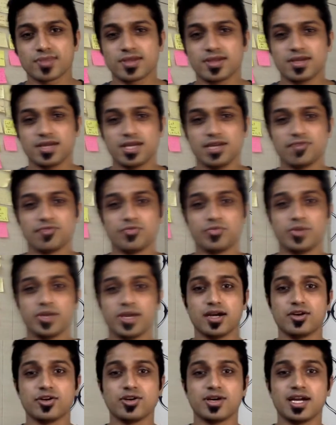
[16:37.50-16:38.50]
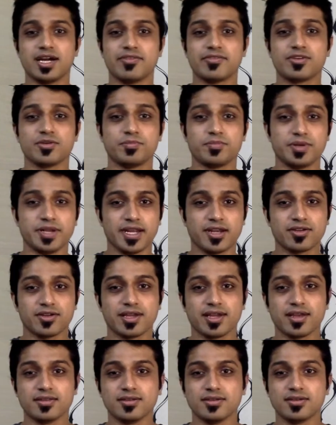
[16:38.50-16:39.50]
If we are going to have to pray
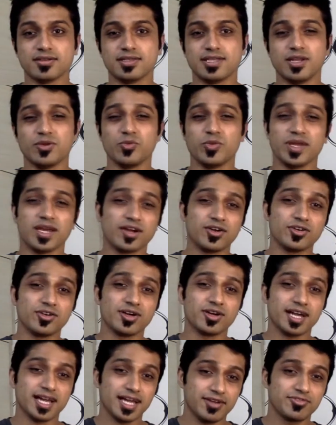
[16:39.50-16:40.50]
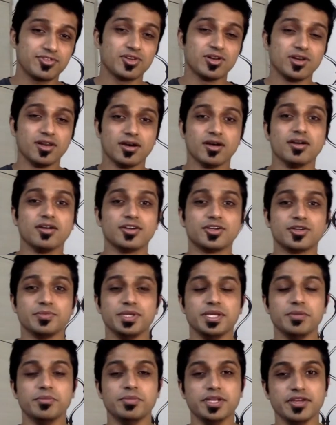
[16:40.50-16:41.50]
together, then we are going to have to learn to be
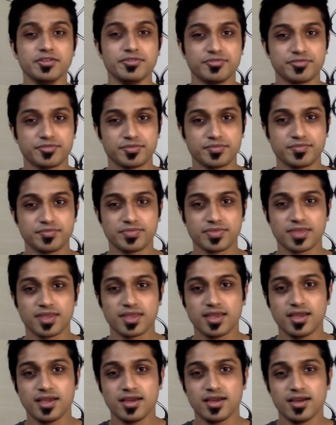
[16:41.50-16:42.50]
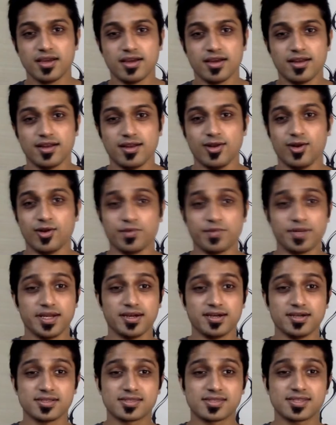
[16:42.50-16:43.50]
brief. Long
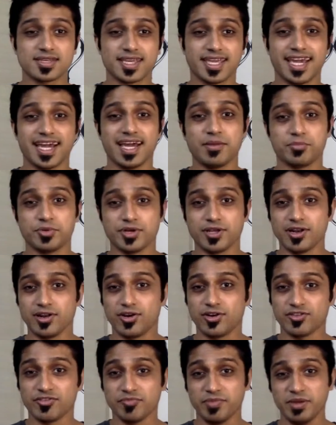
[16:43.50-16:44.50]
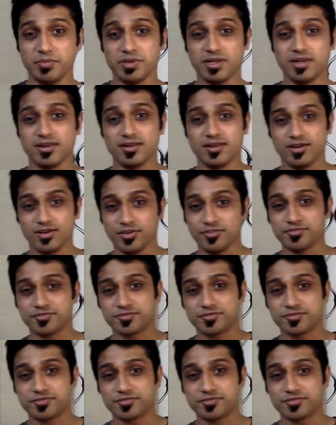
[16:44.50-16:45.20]
prayers can put a lot of people off.